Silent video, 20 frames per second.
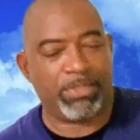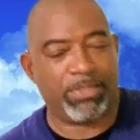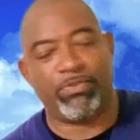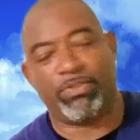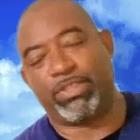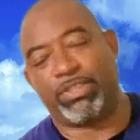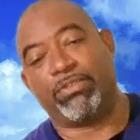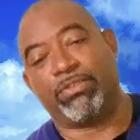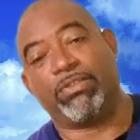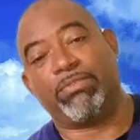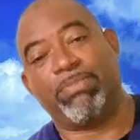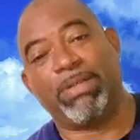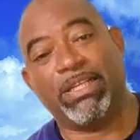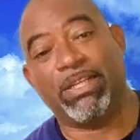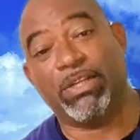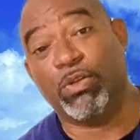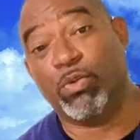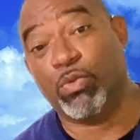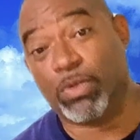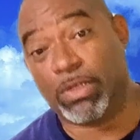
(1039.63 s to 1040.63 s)
Richards being the
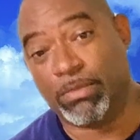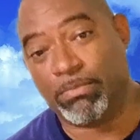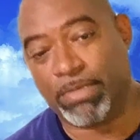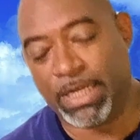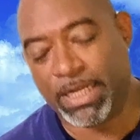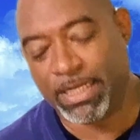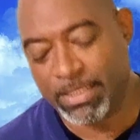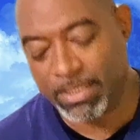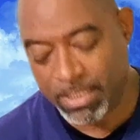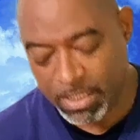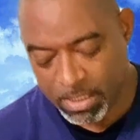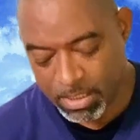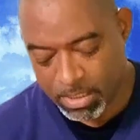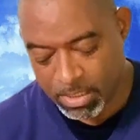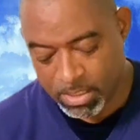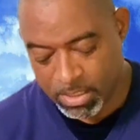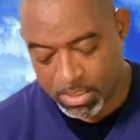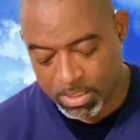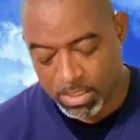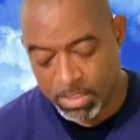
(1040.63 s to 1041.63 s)
local brand.
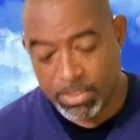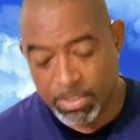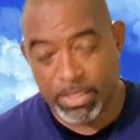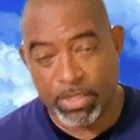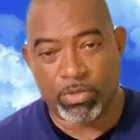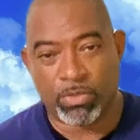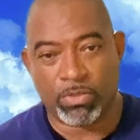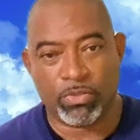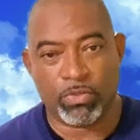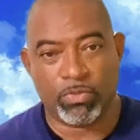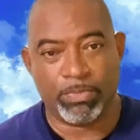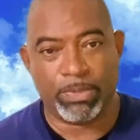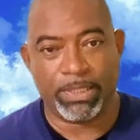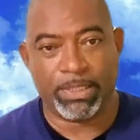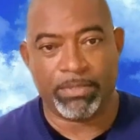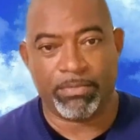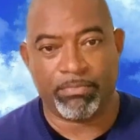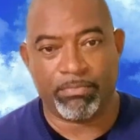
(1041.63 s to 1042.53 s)
They all know me.